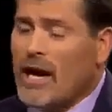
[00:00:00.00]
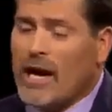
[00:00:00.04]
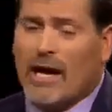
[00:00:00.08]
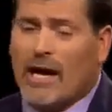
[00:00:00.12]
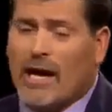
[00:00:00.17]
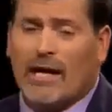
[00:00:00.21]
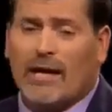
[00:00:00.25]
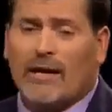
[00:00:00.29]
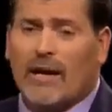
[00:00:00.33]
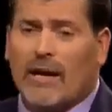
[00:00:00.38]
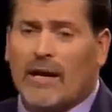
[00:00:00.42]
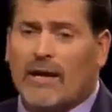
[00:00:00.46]

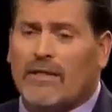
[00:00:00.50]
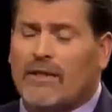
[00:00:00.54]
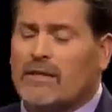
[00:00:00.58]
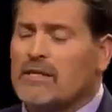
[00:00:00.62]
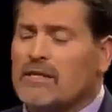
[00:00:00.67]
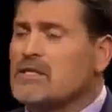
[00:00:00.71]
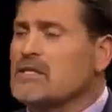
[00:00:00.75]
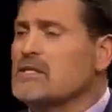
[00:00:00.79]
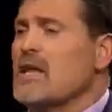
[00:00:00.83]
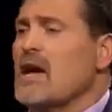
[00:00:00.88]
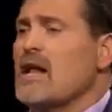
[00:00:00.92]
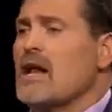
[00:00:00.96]
And and
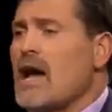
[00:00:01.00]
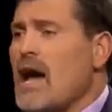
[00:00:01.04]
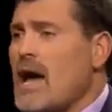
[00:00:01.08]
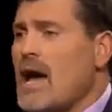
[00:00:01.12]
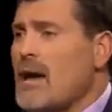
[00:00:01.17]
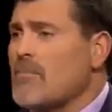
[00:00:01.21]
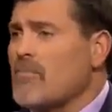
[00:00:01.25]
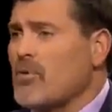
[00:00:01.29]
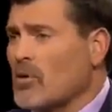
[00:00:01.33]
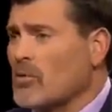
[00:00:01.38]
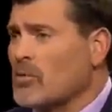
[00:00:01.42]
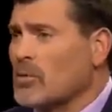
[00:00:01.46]
this is not
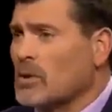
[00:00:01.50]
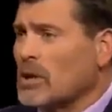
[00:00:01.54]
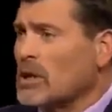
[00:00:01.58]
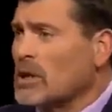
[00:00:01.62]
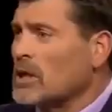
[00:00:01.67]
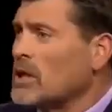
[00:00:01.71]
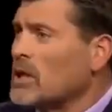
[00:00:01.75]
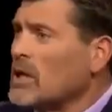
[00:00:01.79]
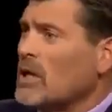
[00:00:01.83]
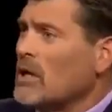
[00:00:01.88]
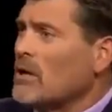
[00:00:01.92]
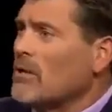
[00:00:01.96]

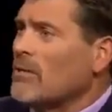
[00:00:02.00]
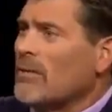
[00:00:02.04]
hyperbole.